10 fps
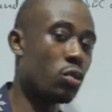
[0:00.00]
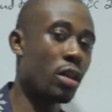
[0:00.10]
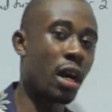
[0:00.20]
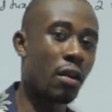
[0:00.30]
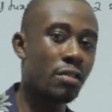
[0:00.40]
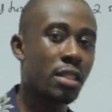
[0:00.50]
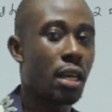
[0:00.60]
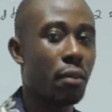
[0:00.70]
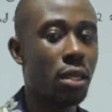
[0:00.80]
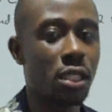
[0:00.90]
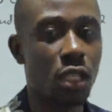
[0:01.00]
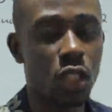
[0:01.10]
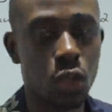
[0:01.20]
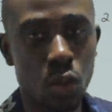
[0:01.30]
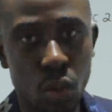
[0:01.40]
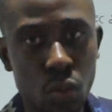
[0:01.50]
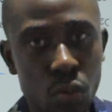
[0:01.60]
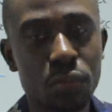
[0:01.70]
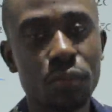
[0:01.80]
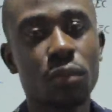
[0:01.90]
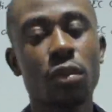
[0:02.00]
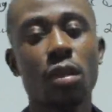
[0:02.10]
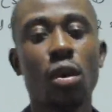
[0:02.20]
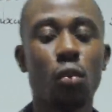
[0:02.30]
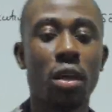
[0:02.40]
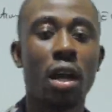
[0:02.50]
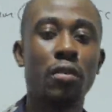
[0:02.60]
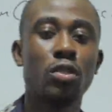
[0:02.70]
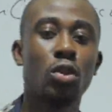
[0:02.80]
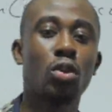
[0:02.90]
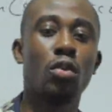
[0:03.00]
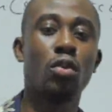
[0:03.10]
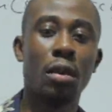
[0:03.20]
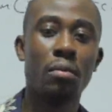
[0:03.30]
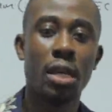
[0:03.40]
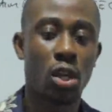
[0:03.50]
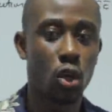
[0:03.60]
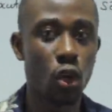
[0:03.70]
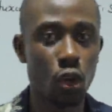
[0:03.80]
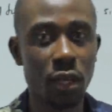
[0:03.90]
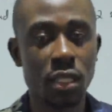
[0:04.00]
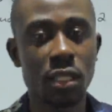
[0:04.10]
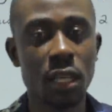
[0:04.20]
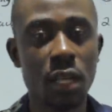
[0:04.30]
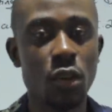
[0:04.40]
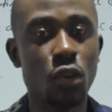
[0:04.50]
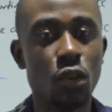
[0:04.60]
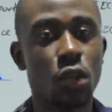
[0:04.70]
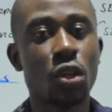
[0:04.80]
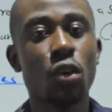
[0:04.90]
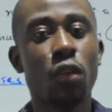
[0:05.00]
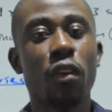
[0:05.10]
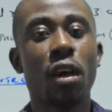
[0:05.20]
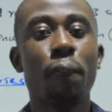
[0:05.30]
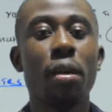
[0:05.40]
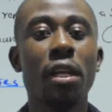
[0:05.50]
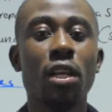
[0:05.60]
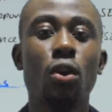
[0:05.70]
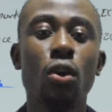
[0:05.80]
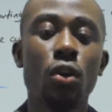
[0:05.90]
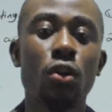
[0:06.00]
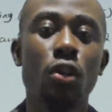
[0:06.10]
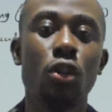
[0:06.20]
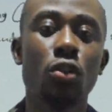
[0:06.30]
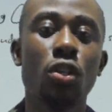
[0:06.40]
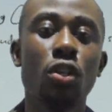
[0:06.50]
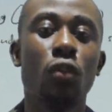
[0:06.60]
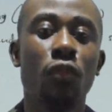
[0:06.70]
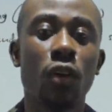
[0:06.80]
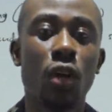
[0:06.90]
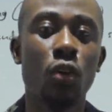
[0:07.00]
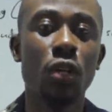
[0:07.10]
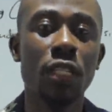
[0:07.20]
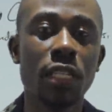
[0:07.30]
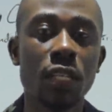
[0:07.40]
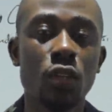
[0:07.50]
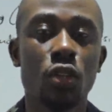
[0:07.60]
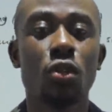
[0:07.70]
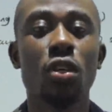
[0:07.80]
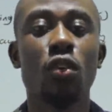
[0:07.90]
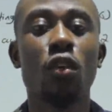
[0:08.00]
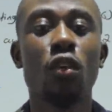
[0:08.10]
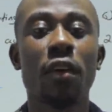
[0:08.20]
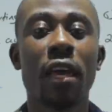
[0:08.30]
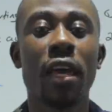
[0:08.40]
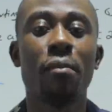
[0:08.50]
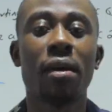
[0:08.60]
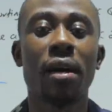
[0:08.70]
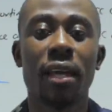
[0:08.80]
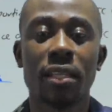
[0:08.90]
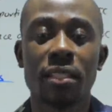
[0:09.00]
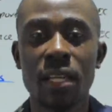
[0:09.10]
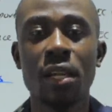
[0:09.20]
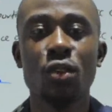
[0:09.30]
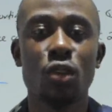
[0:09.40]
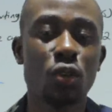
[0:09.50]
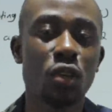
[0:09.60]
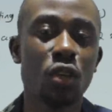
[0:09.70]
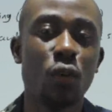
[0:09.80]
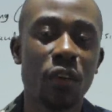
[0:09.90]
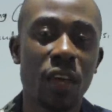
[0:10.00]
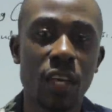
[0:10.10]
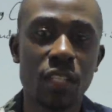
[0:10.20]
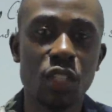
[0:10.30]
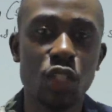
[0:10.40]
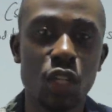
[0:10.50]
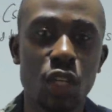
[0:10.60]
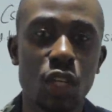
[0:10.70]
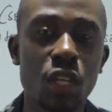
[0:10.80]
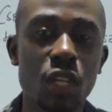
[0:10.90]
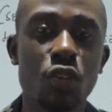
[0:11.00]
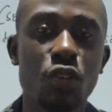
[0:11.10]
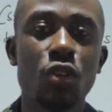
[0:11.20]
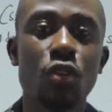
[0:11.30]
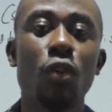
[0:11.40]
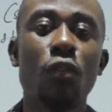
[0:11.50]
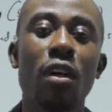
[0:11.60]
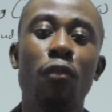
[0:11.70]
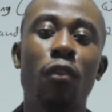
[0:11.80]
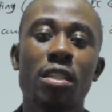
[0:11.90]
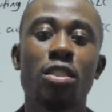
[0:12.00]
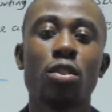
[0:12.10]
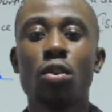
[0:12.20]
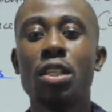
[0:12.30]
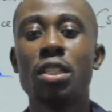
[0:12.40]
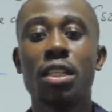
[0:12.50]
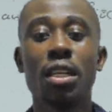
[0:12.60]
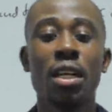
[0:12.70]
We have, say, business law. We have talk of maybe economics. You're talking of company law. You're talking of auditing. You're talking of MIS. You're talking of SGE, you're talking of advanced auditing